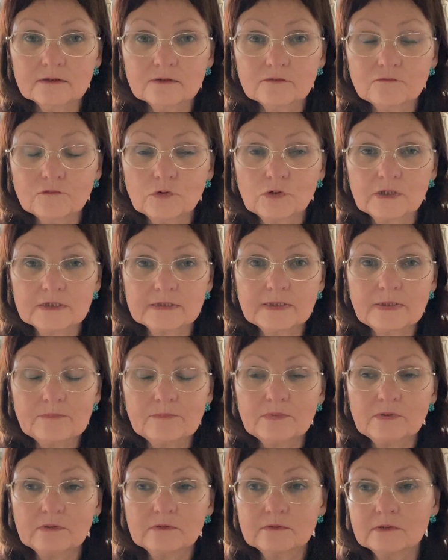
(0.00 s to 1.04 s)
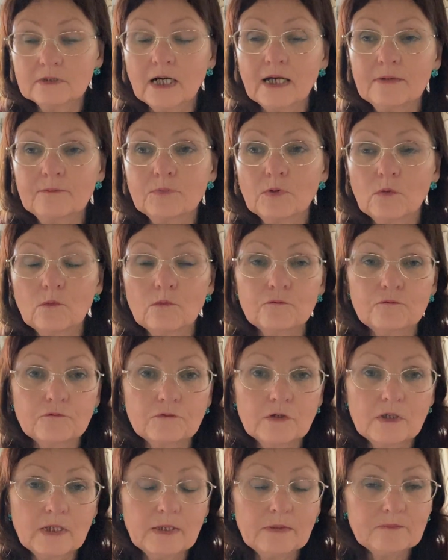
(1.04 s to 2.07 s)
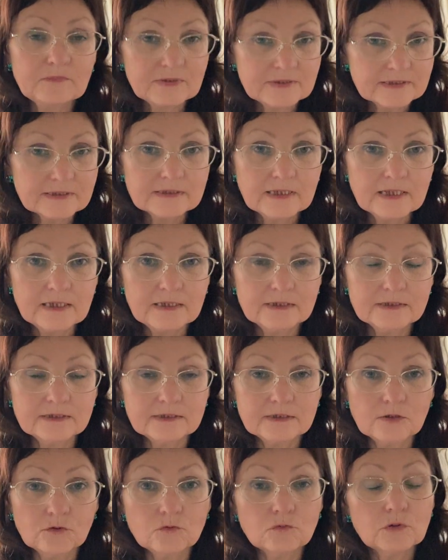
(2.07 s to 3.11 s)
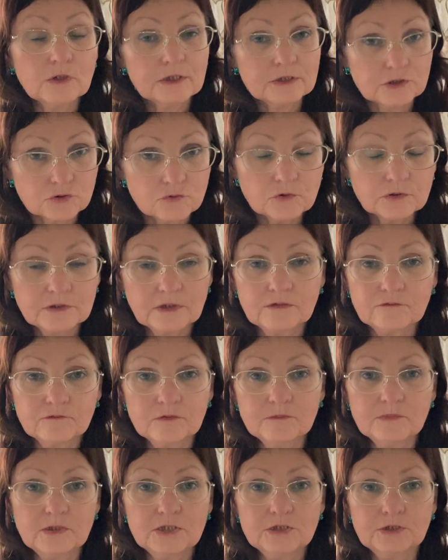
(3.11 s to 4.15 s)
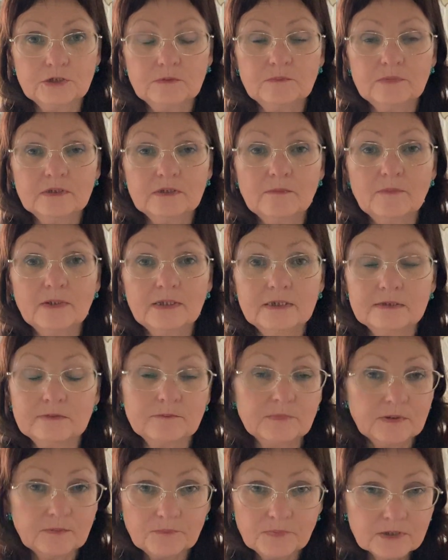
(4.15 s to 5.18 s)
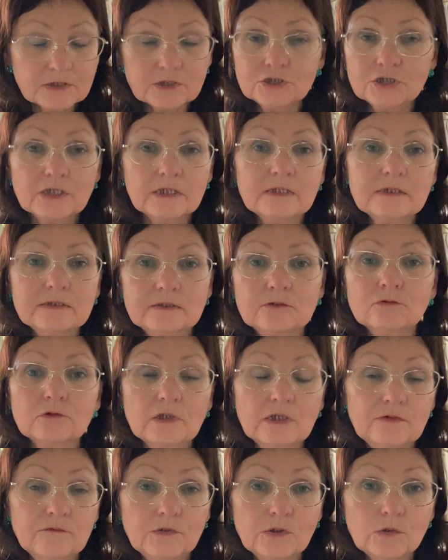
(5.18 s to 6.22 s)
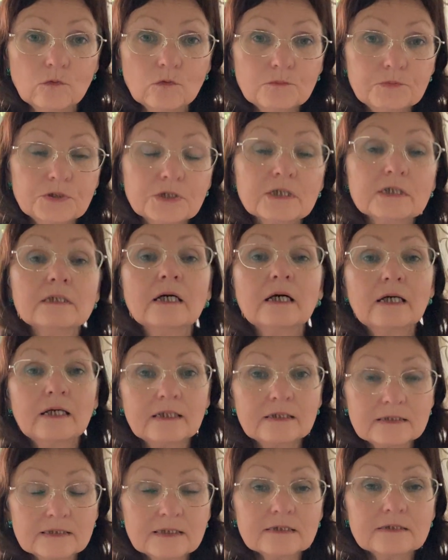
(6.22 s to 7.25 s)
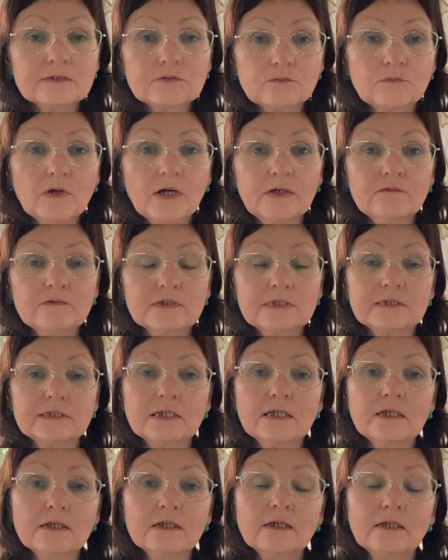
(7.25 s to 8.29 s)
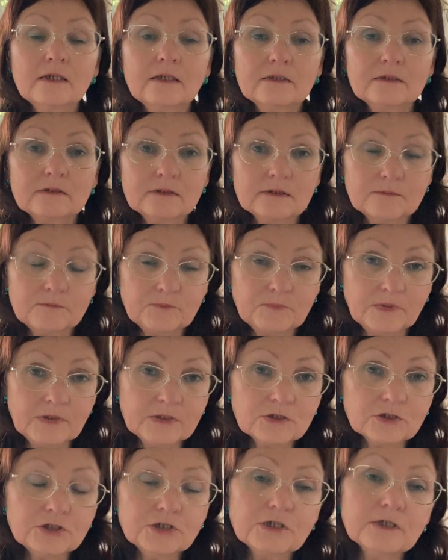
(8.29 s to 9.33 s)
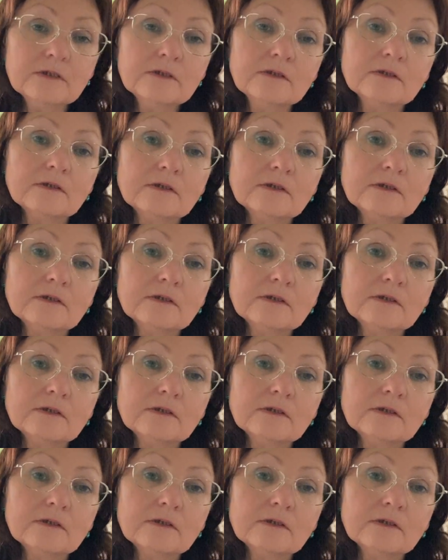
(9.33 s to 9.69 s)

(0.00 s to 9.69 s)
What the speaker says: for example, type of personality who has got information metabolism, but picture is not living object. That's why we say picture